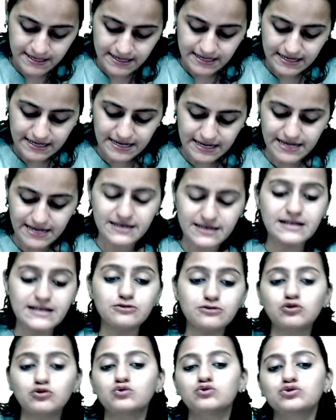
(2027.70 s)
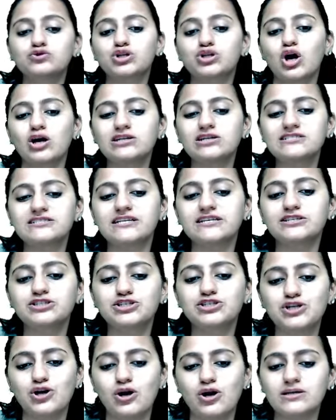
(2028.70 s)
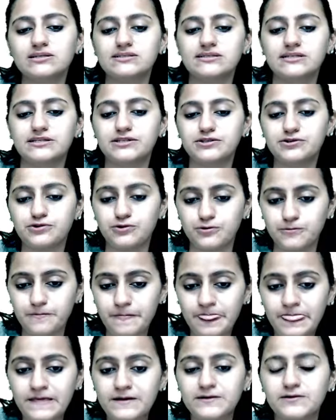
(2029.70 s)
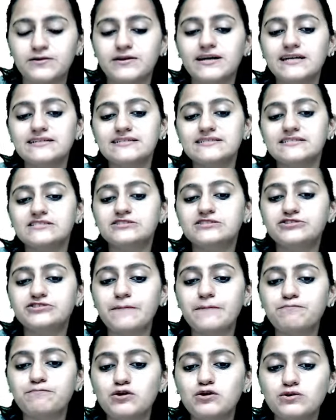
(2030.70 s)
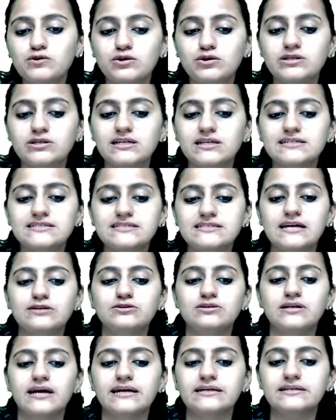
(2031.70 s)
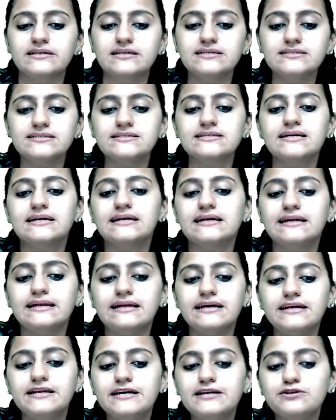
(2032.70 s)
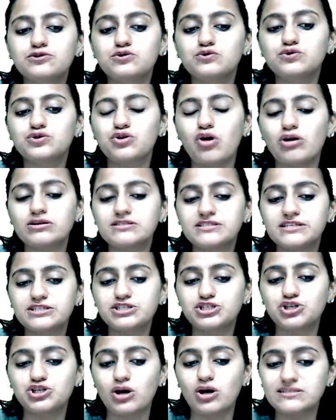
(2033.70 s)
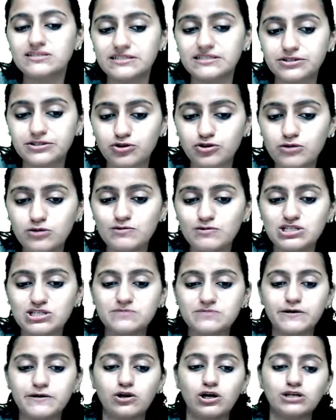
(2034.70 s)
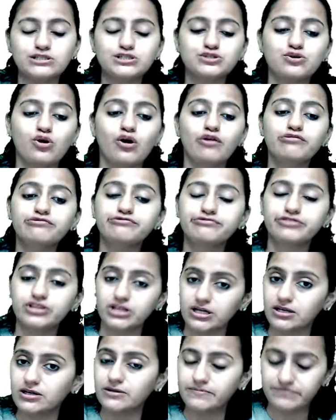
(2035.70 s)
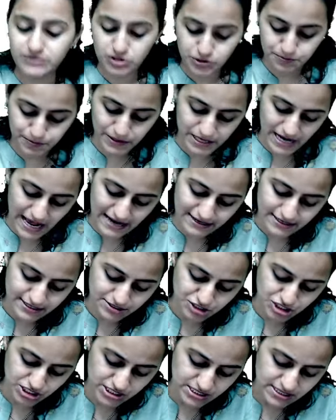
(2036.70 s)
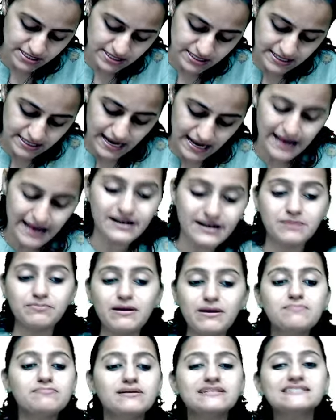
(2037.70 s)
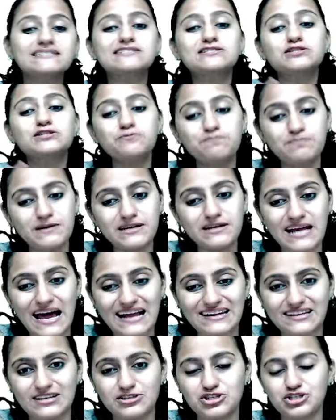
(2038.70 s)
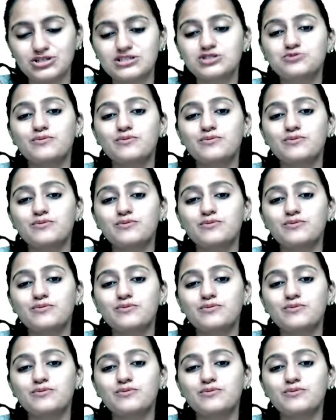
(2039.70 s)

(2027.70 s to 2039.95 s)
leading to toxic shock syndrome. Okay, this is streptococcal cellulitis leading to toxic shock syndrome, which is because of the super antigen. And remember, super antigens,